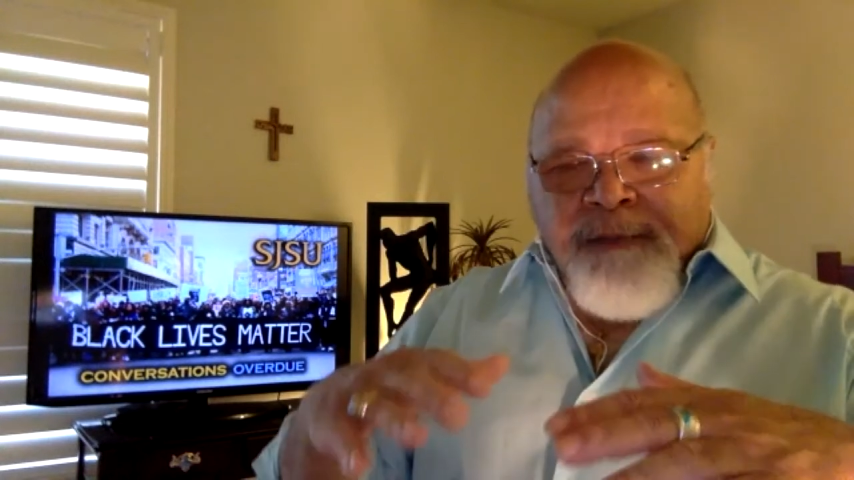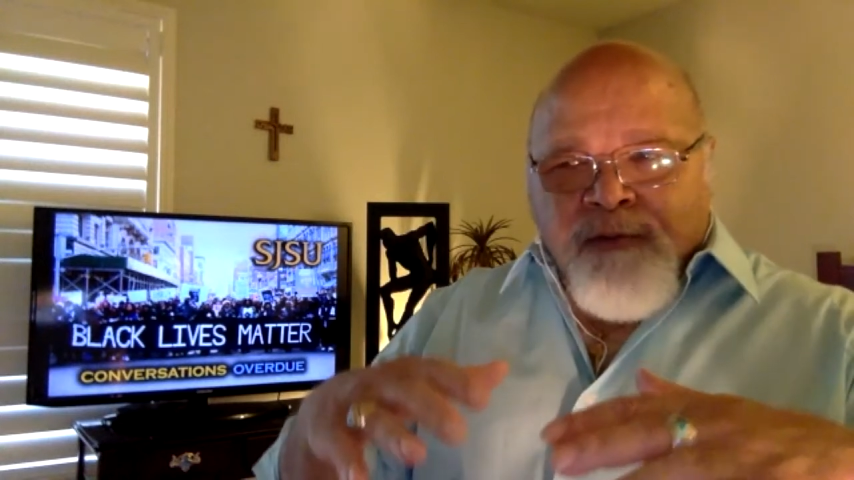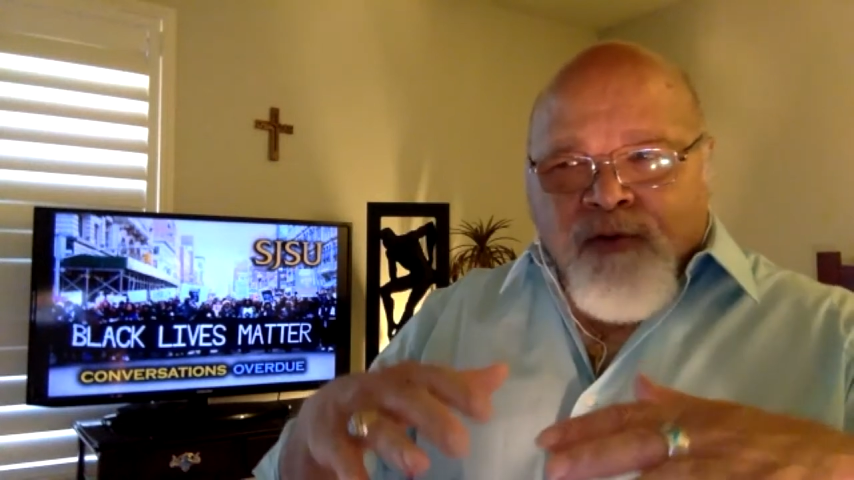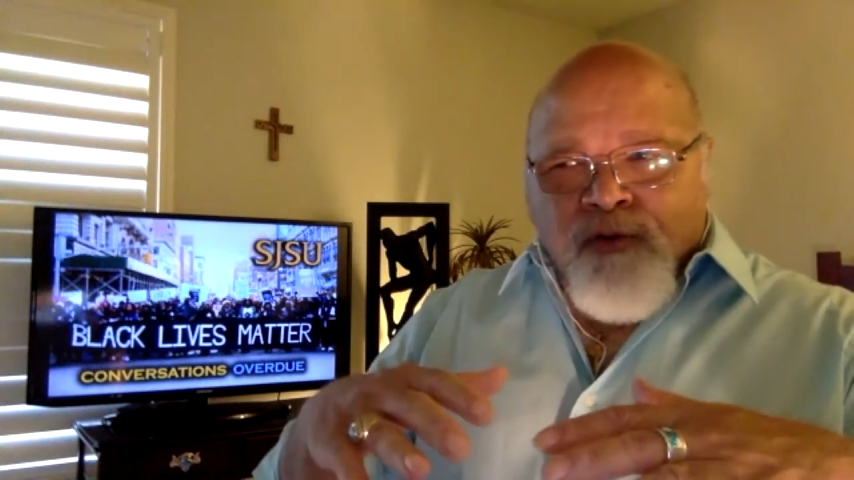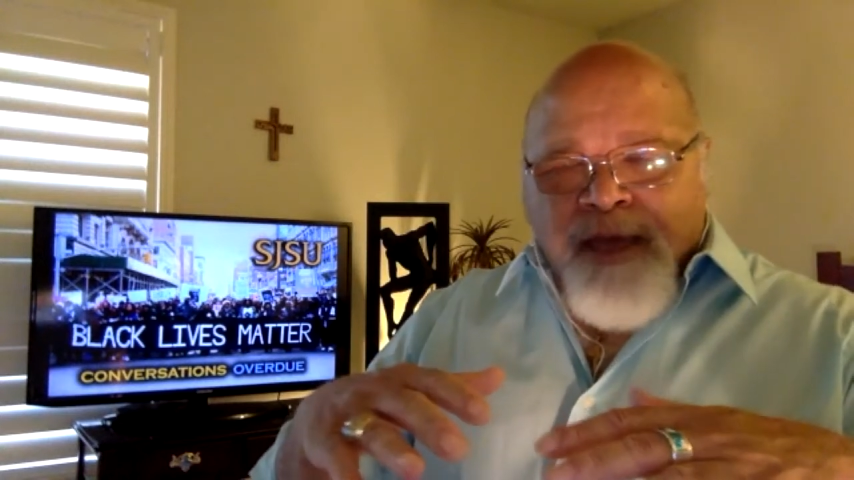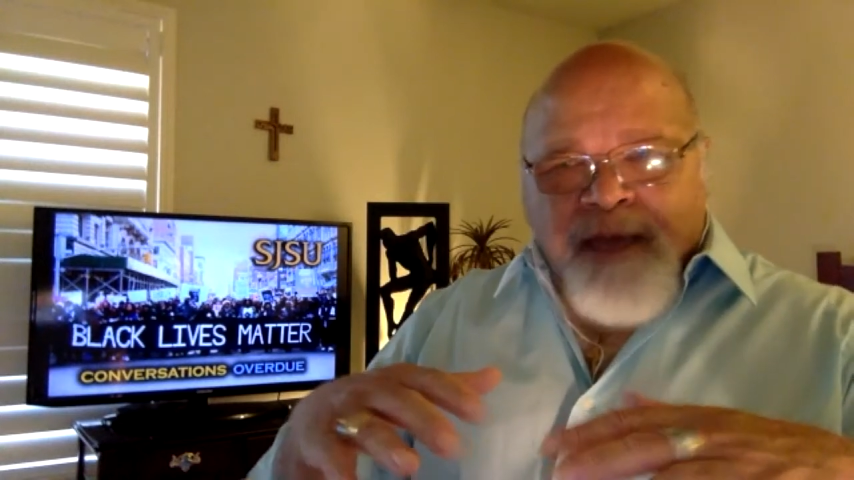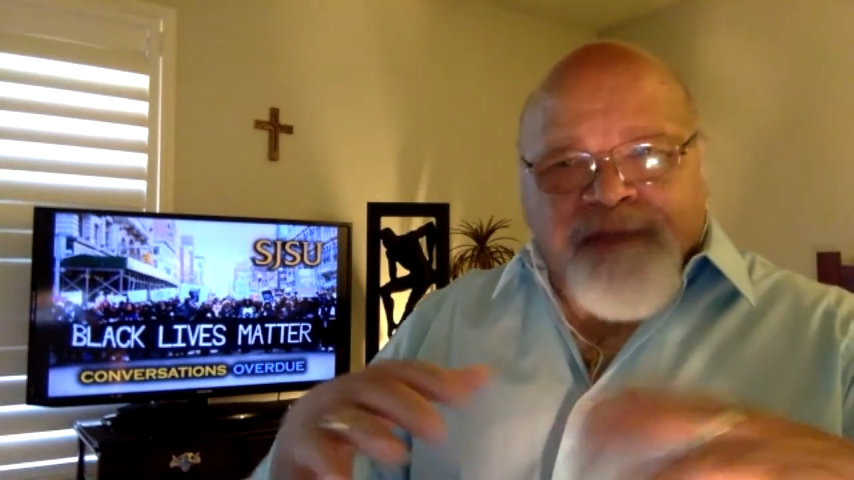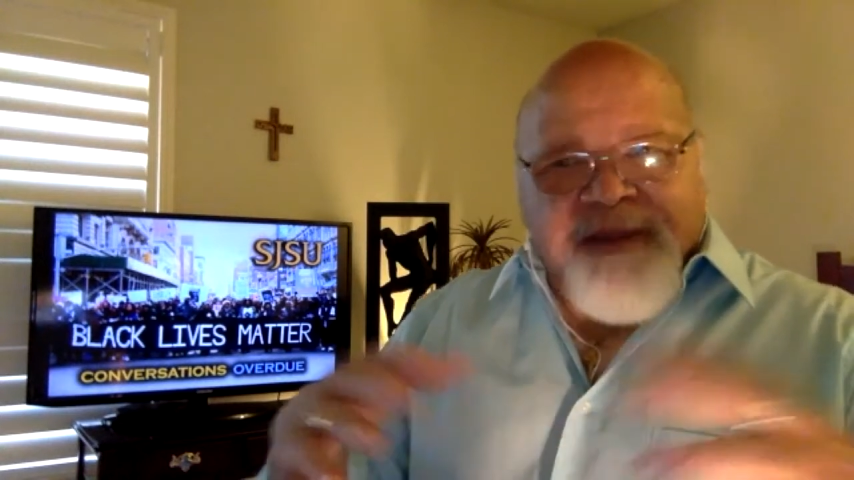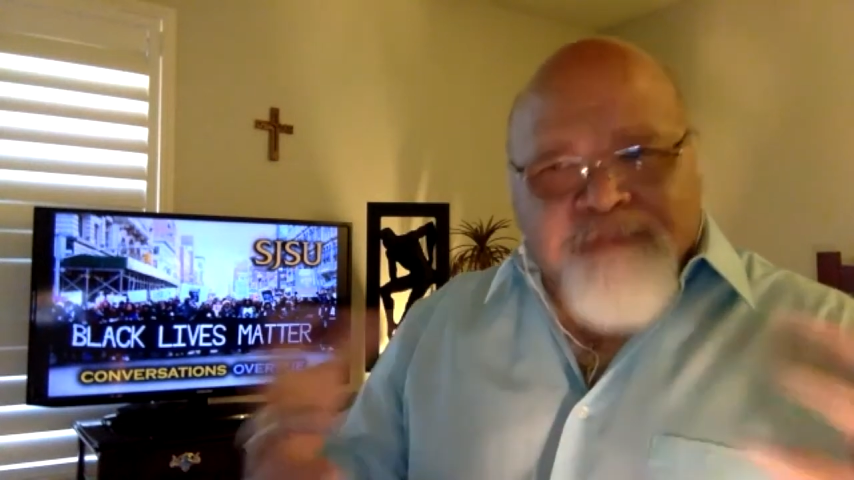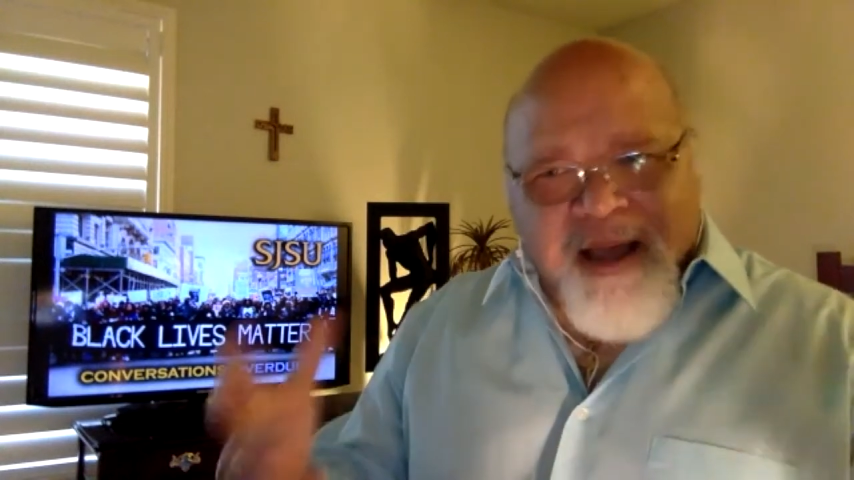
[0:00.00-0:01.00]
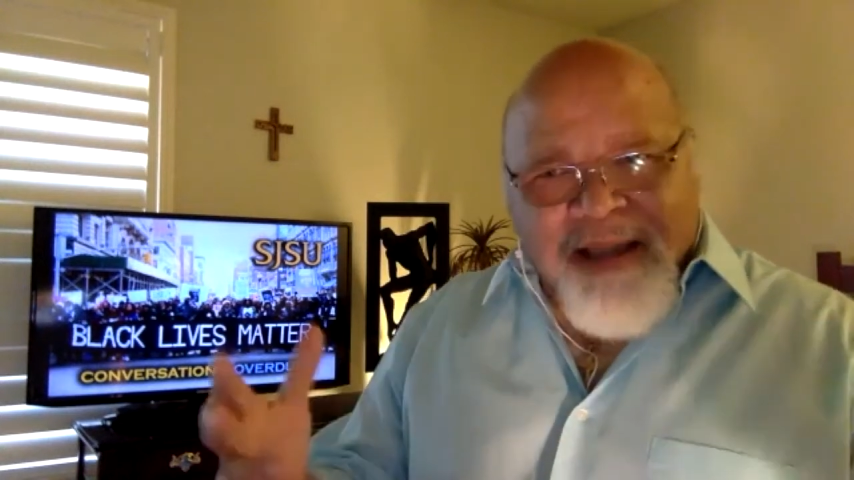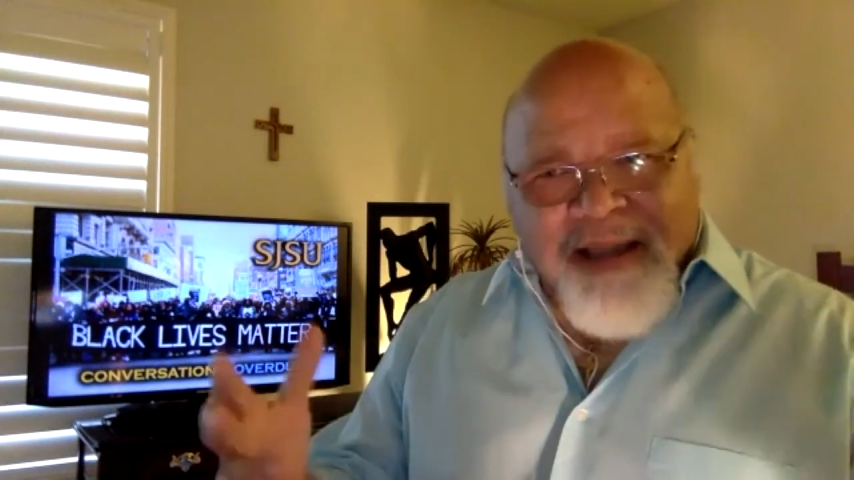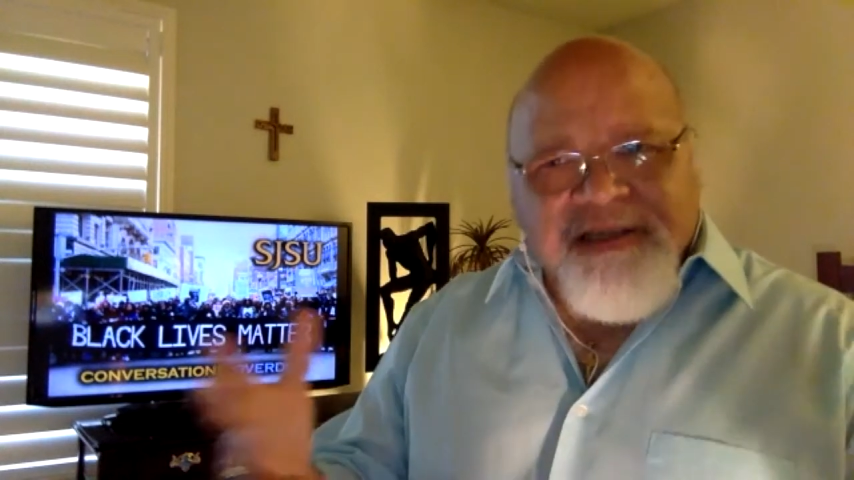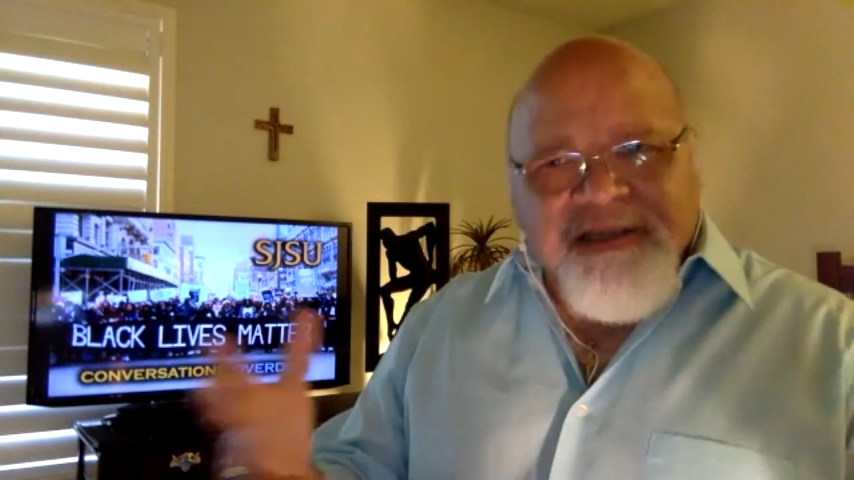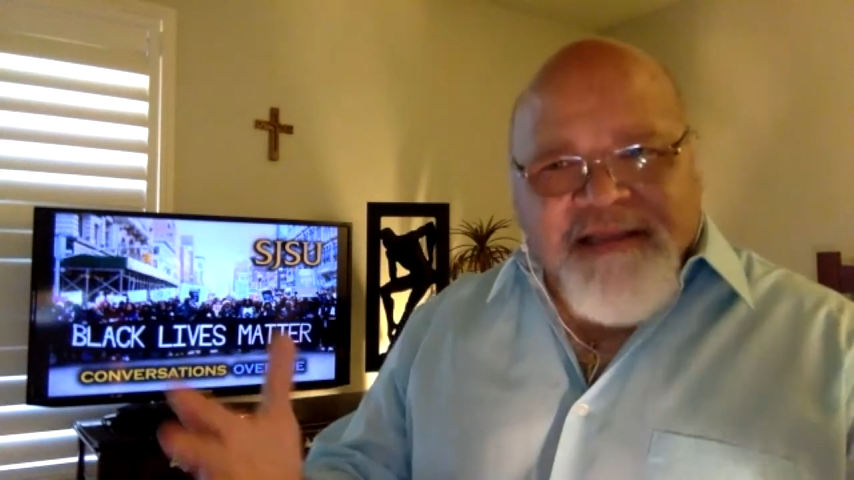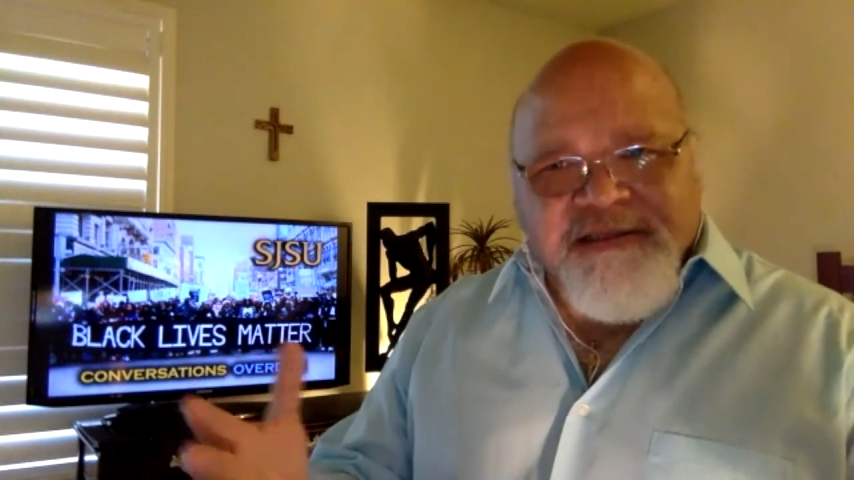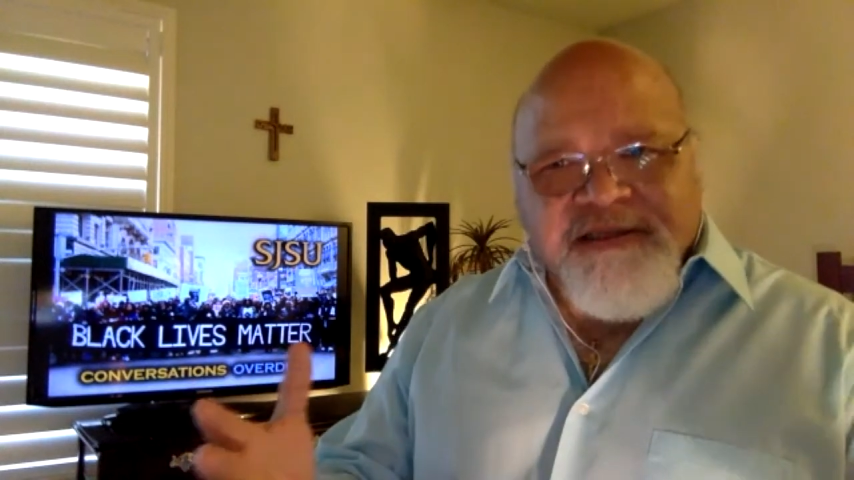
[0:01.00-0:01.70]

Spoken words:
who have a bias against